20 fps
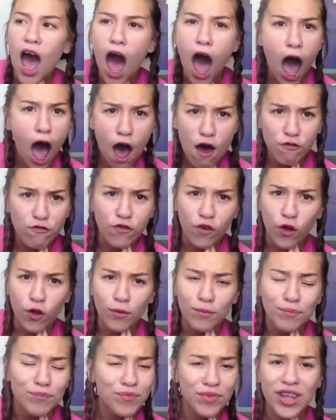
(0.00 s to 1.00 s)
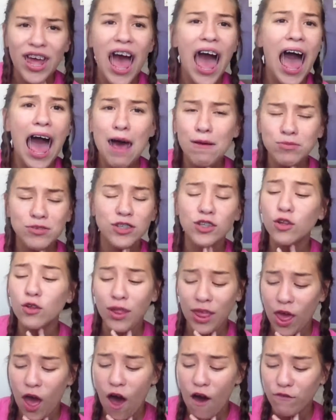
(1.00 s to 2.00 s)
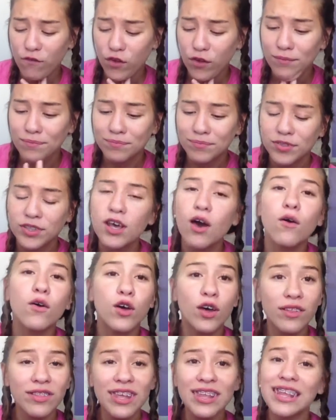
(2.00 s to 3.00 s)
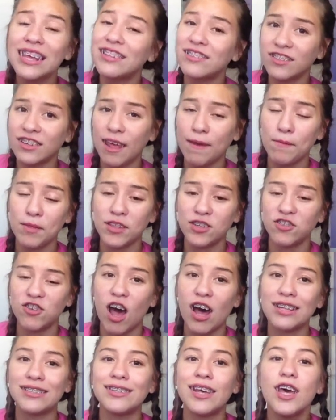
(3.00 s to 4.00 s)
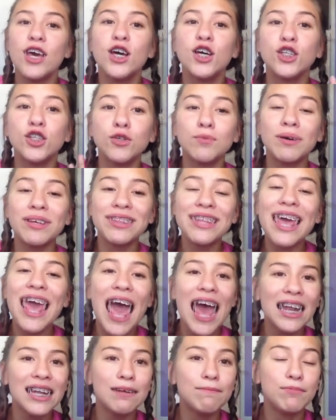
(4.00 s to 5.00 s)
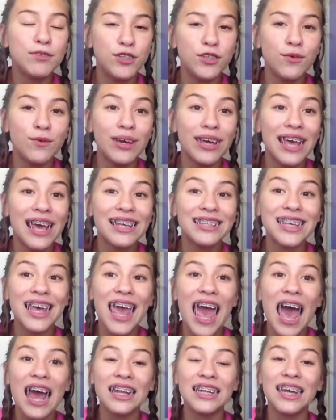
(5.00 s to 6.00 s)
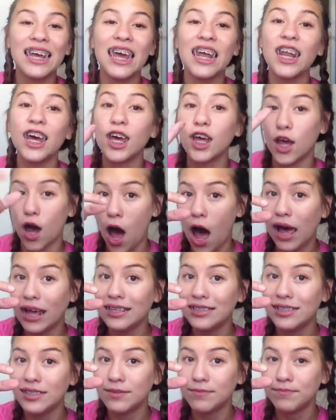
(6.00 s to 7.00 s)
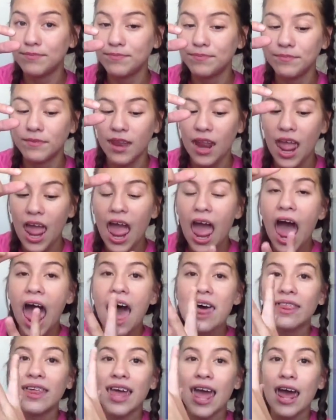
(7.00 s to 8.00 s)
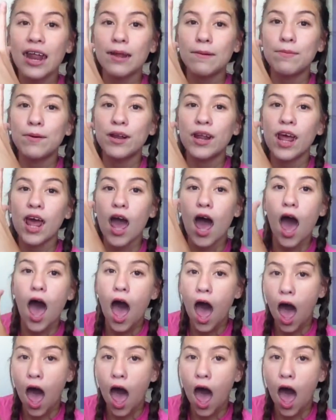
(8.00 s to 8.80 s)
Awful. Absolutely awful. So good thing they still gave me the shots. So what they end up doing is I had to get a gauze, and they had to put it